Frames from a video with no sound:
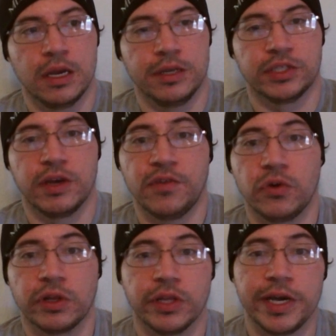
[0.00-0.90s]

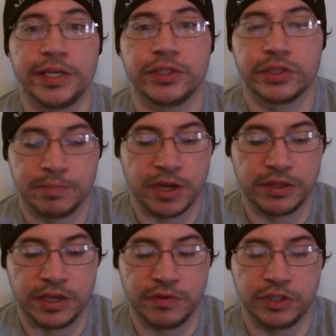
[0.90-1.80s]
Suffolk Lights
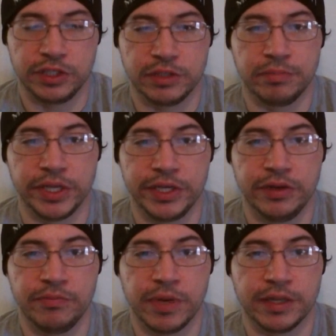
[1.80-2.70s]
mate, which is a
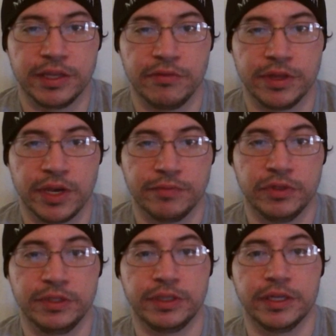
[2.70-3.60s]
blended mate
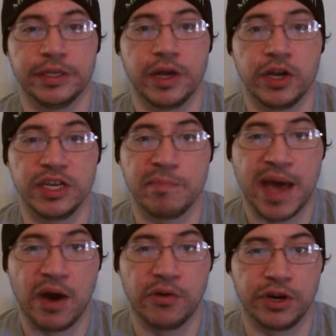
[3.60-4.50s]
with the honey
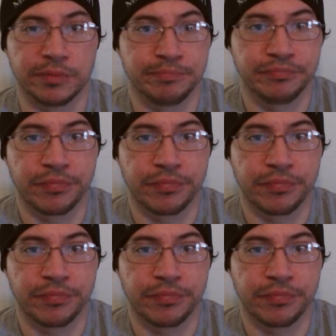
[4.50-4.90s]
powder.